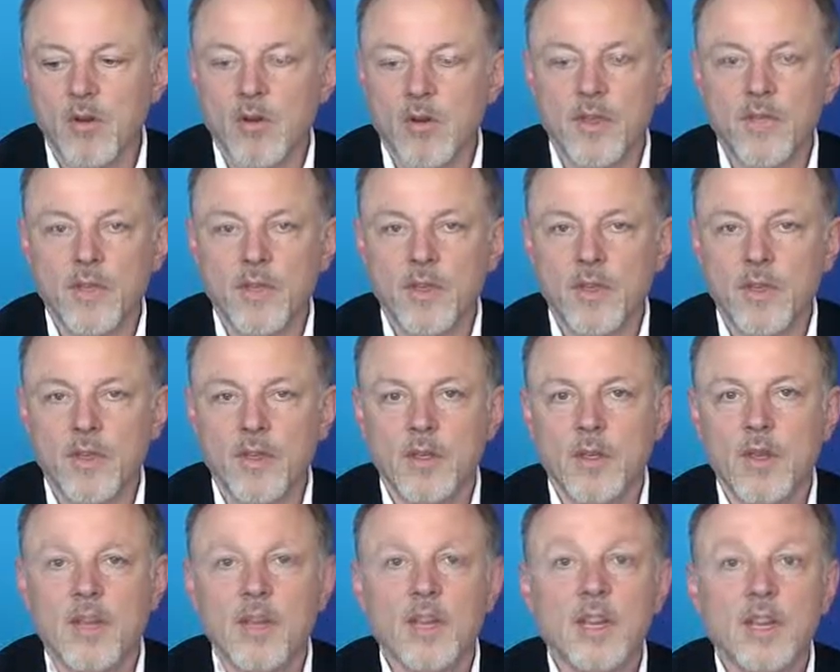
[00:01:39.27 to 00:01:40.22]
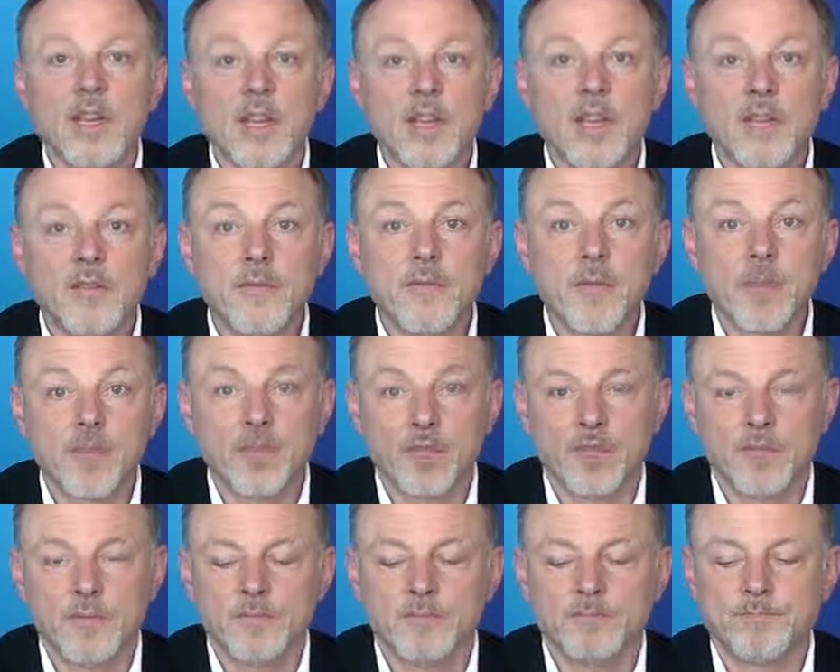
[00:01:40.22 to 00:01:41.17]
of the cleaner
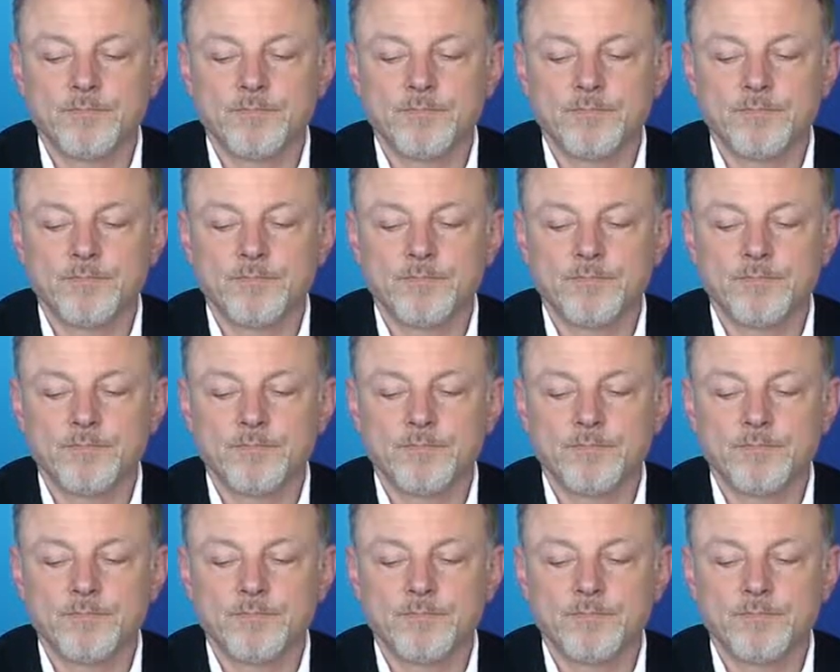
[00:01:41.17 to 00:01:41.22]
fish.